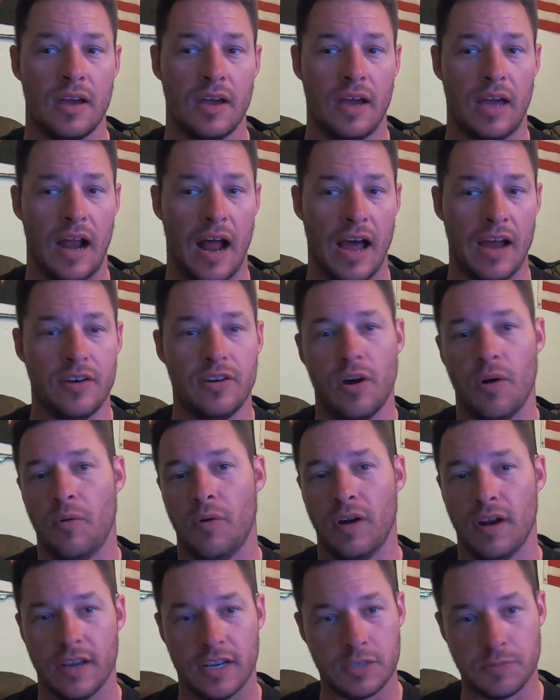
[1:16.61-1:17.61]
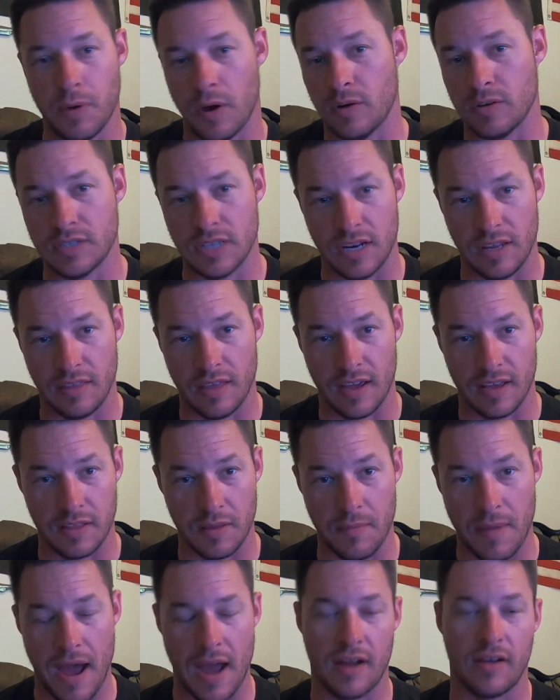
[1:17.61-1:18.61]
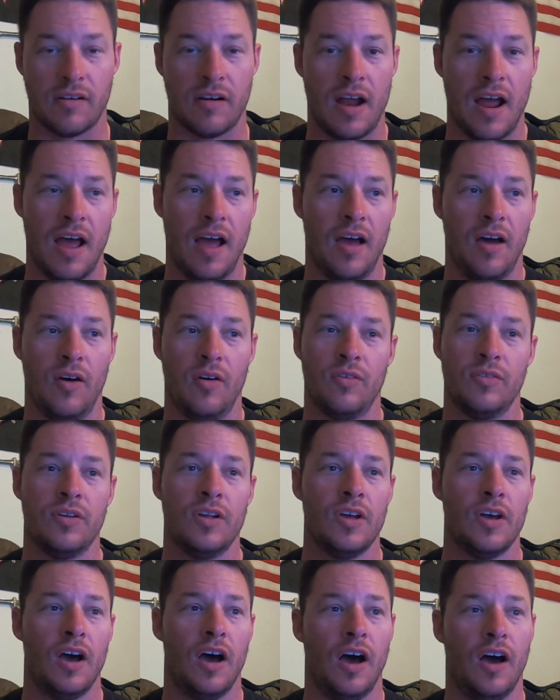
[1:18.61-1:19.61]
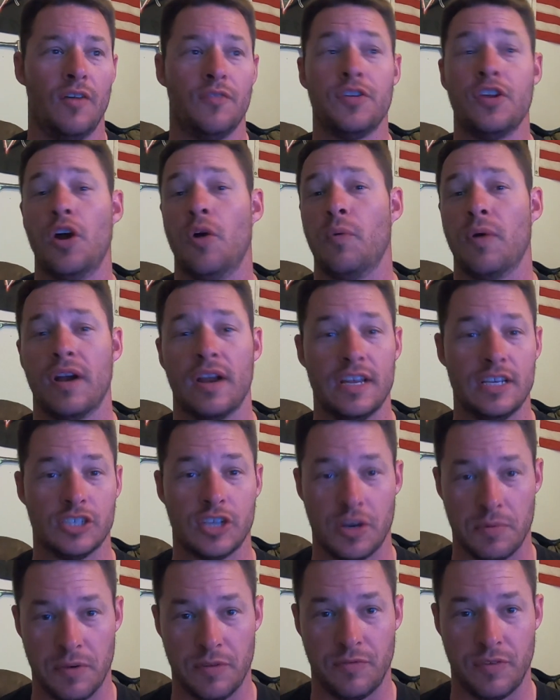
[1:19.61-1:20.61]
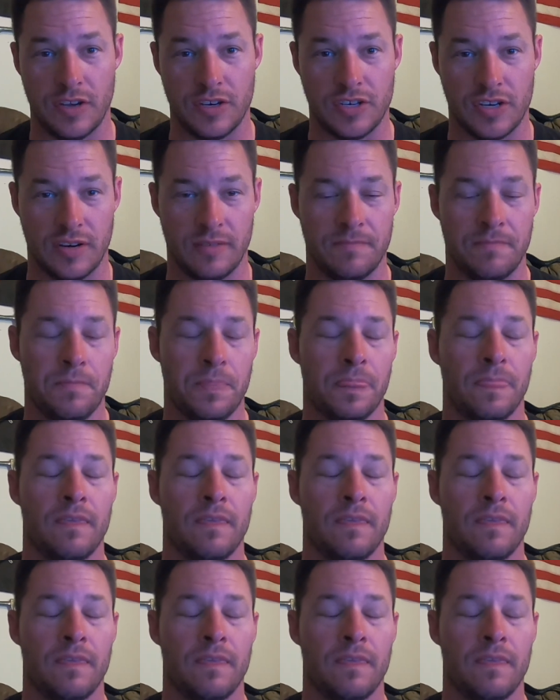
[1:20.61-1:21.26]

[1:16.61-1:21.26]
and I don't want to expose anything in the background of, where he's going to be fishing.